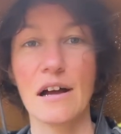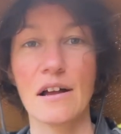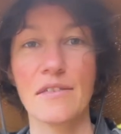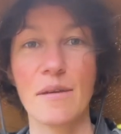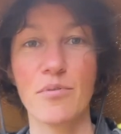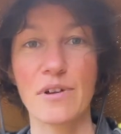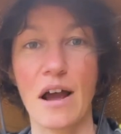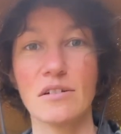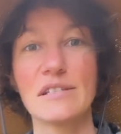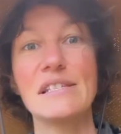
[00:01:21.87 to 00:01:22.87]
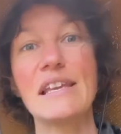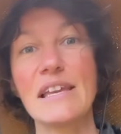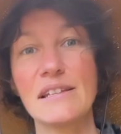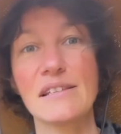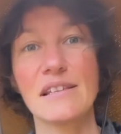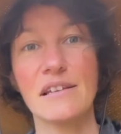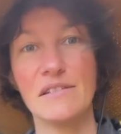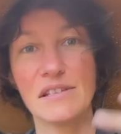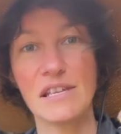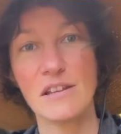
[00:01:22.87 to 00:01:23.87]
They put out seeds.
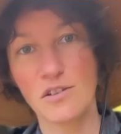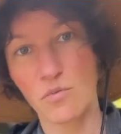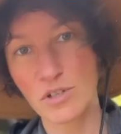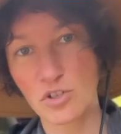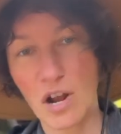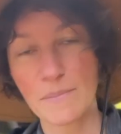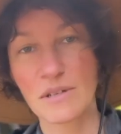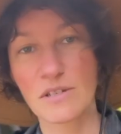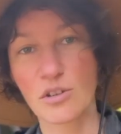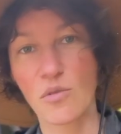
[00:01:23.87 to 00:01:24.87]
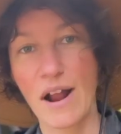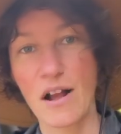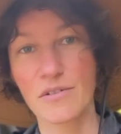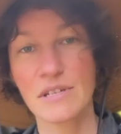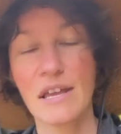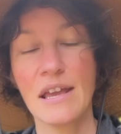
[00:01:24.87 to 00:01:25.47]
The seeds are what's dropped into the ground,